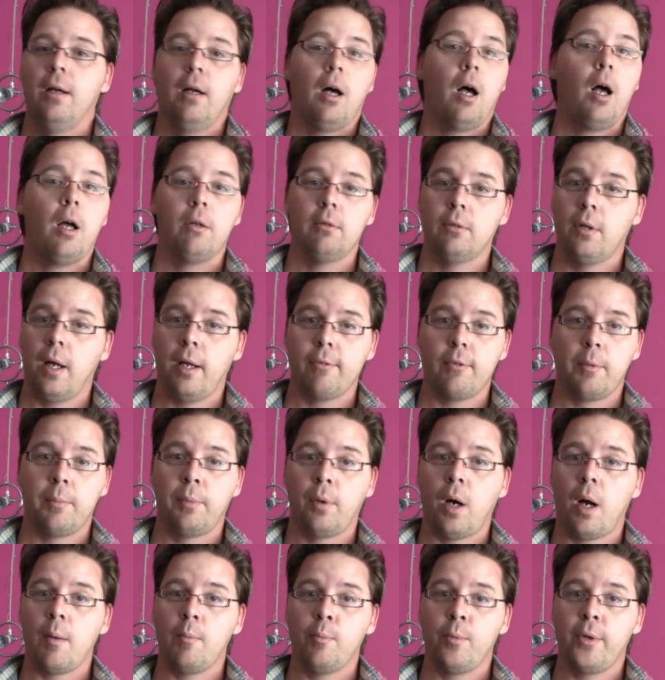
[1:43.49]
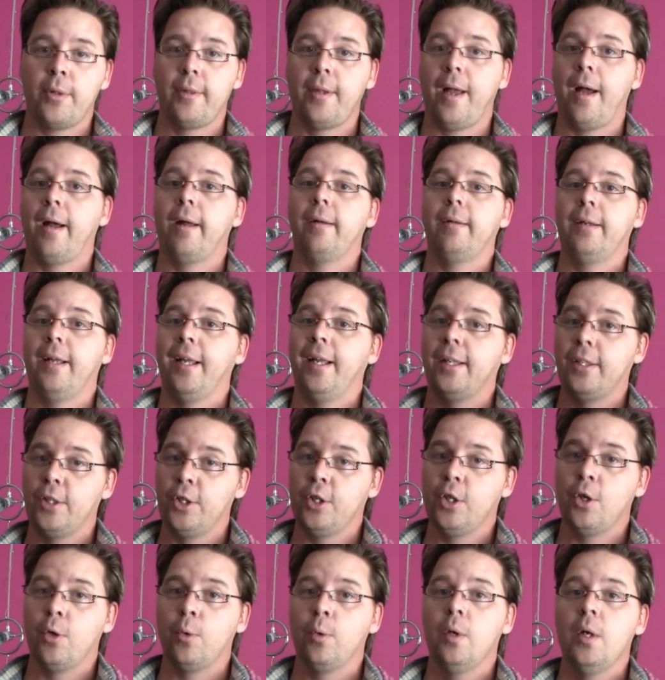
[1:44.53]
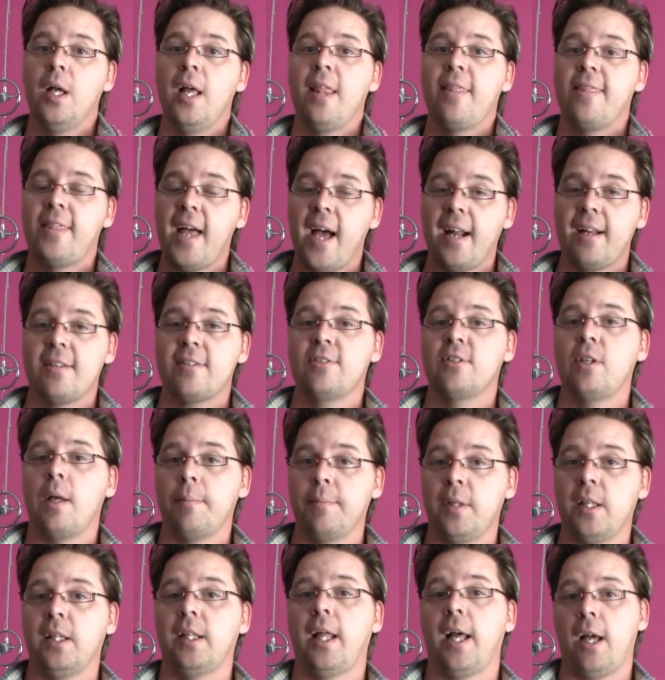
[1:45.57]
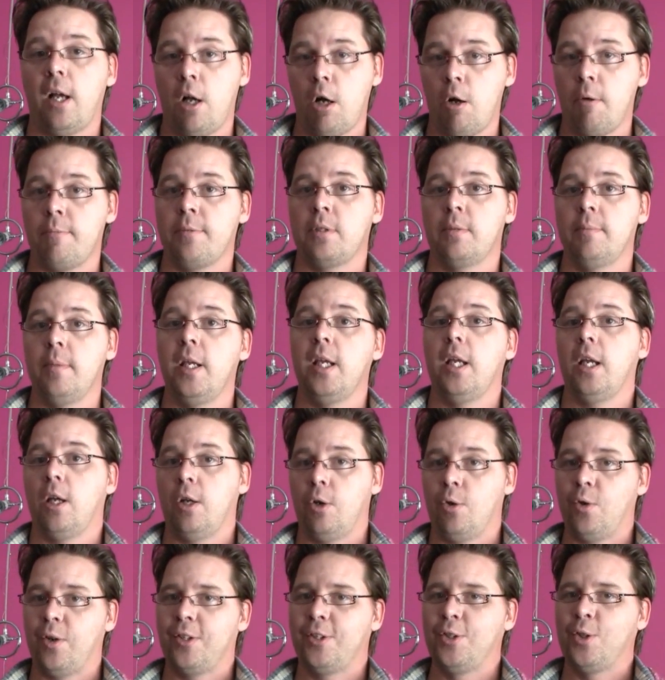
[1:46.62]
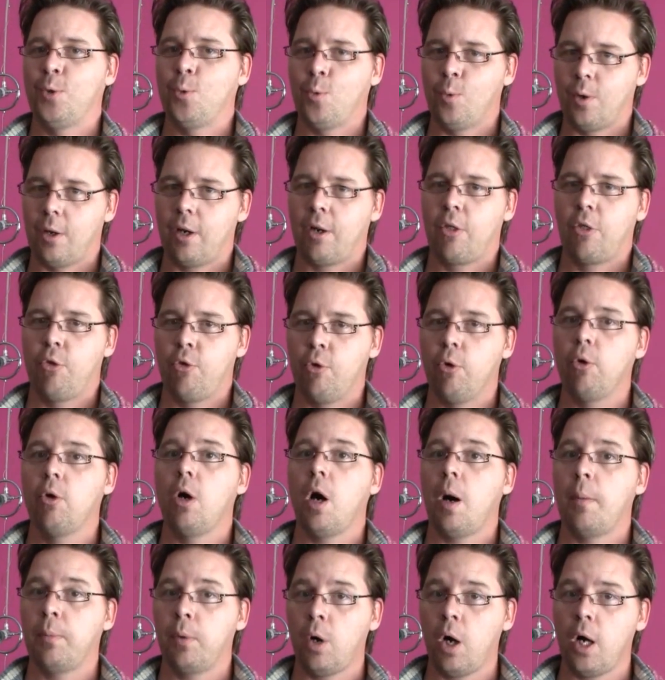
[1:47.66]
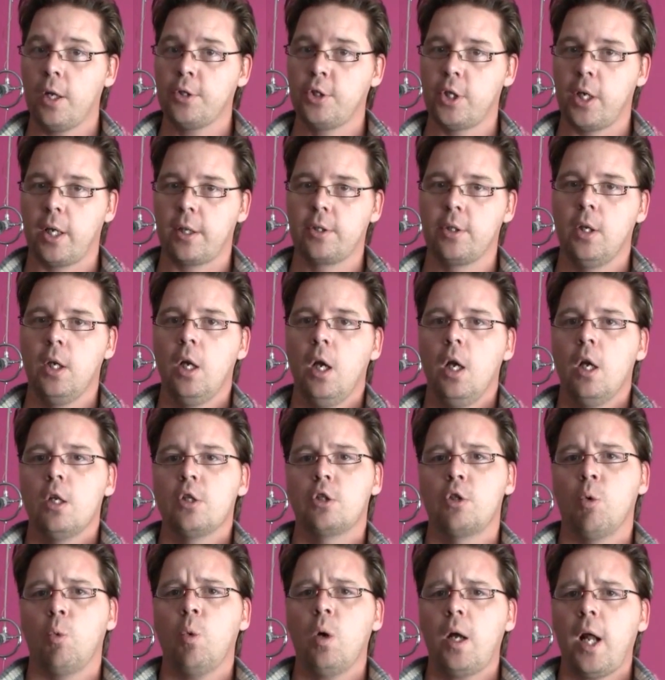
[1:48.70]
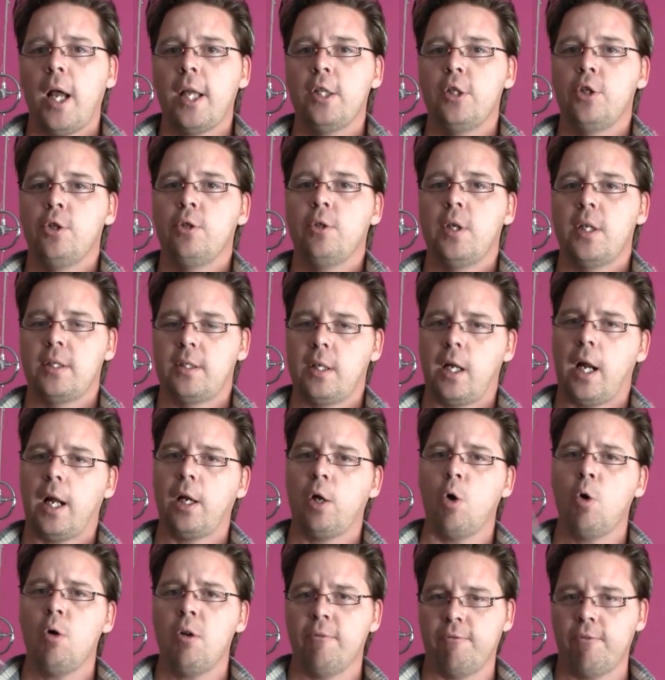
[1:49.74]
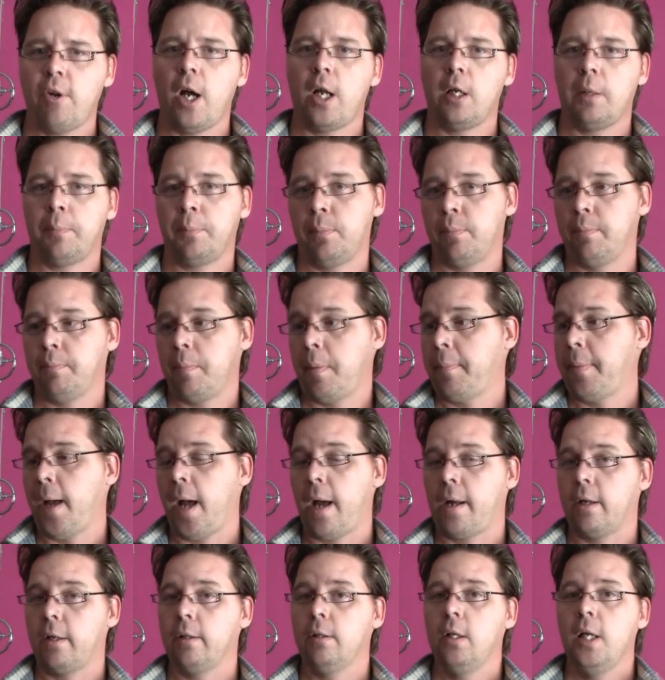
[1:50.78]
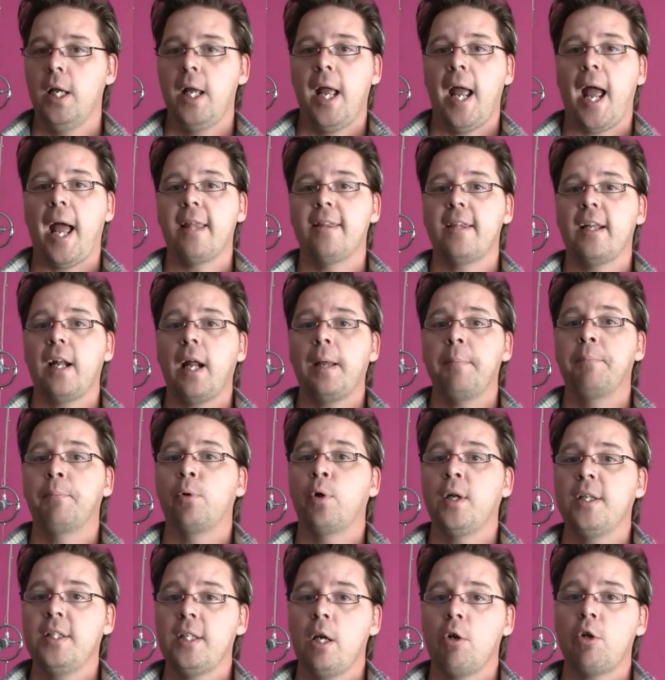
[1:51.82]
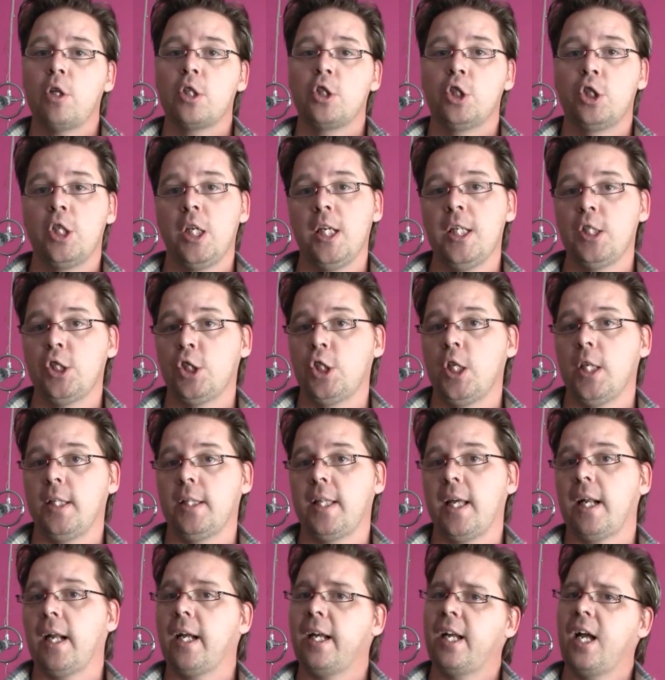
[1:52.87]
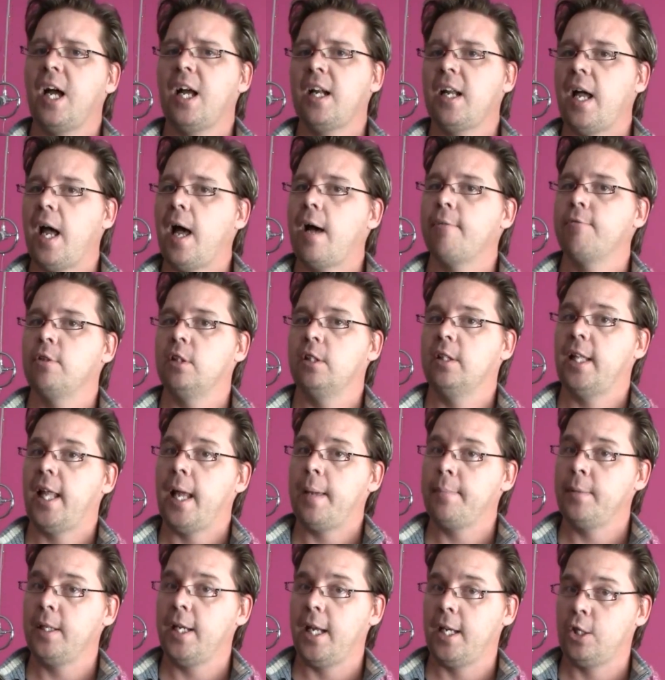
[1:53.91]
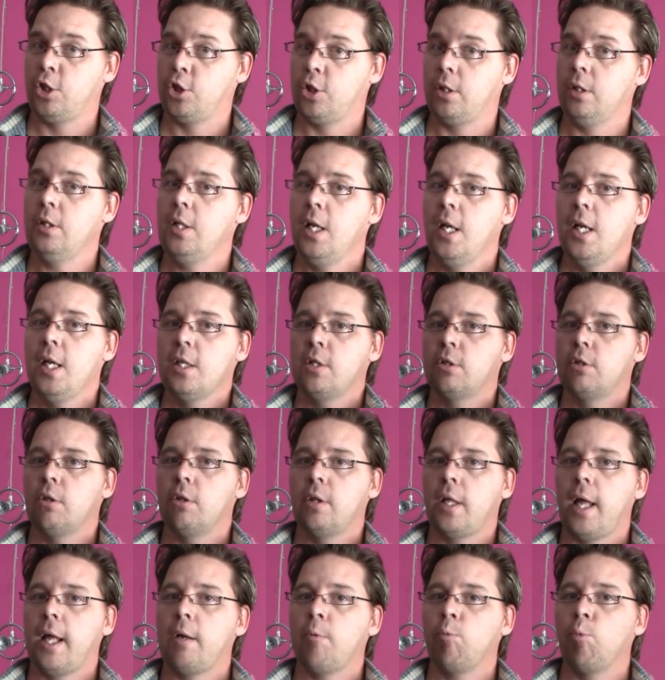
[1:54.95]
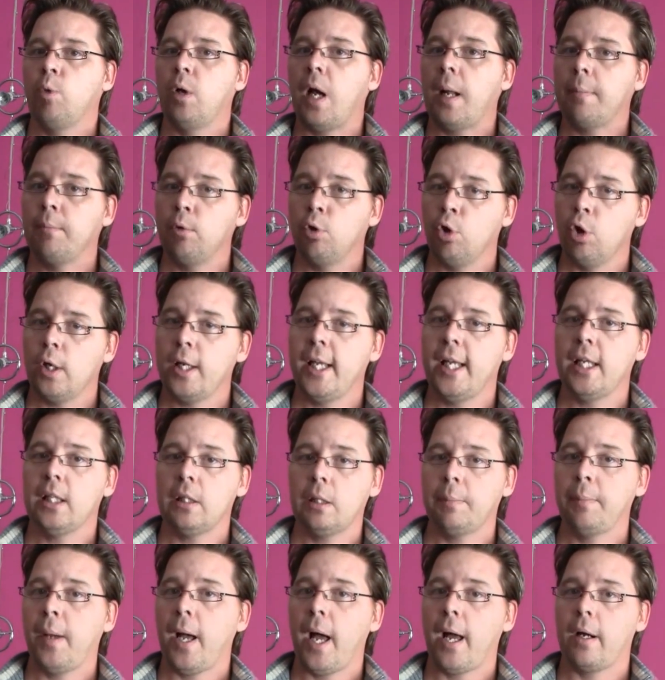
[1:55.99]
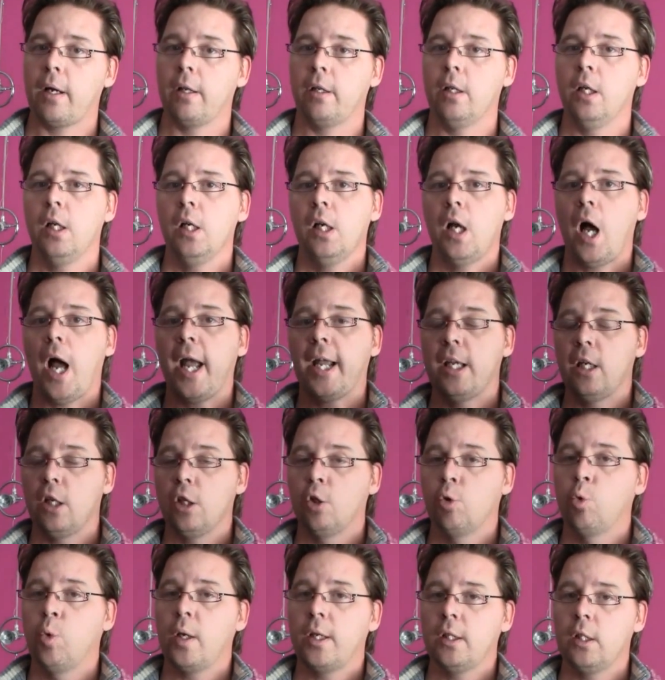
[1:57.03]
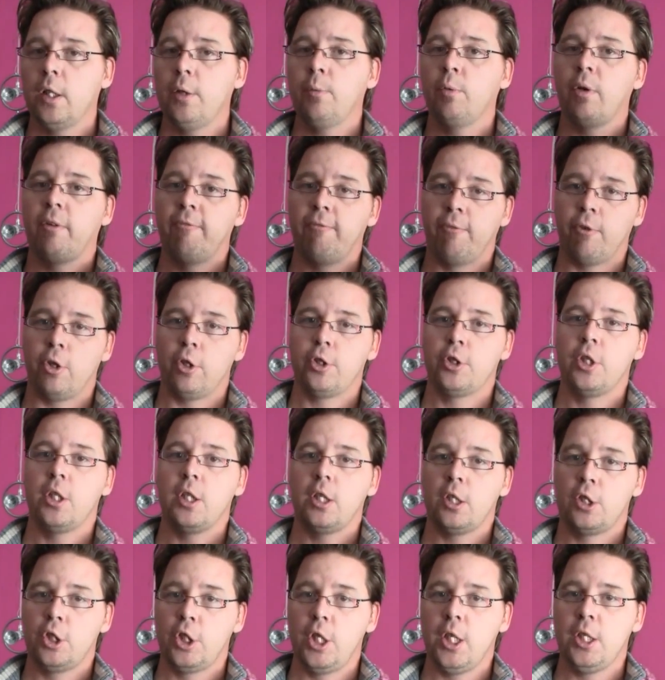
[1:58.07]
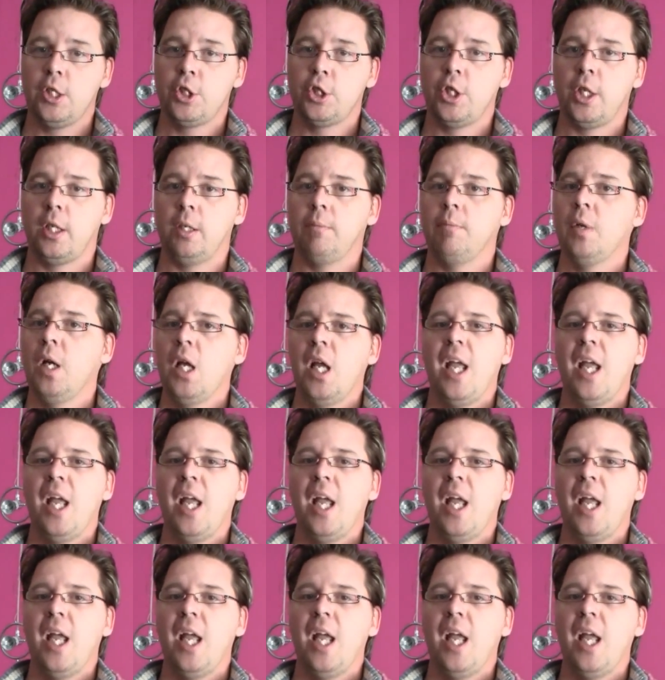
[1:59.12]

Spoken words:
I don't have a problem with that, and you know, that is something that helps me in order to work through a project. So what I do is that I go and find a pattern, and then I print out a cheat sheet that I kind of have in lamination so that when I'm looking at the pattern, I can quickly refer to the cheat sheet.